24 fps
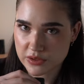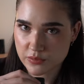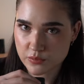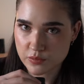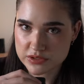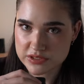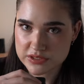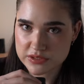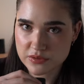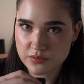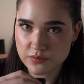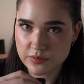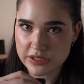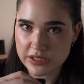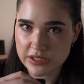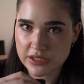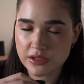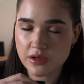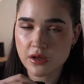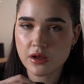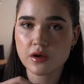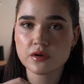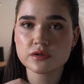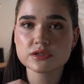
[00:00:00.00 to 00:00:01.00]
it once a
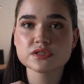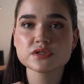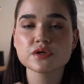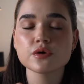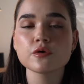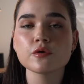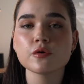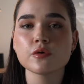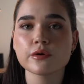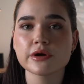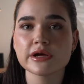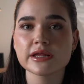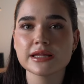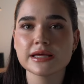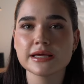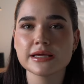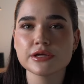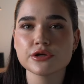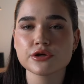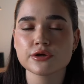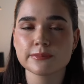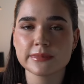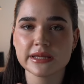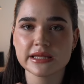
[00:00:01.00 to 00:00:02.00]
week. Also, oiling
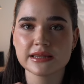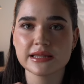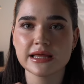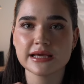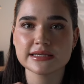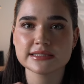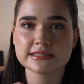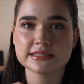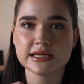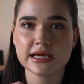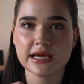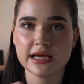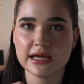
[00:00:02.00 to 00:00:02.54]
your mid-lengths to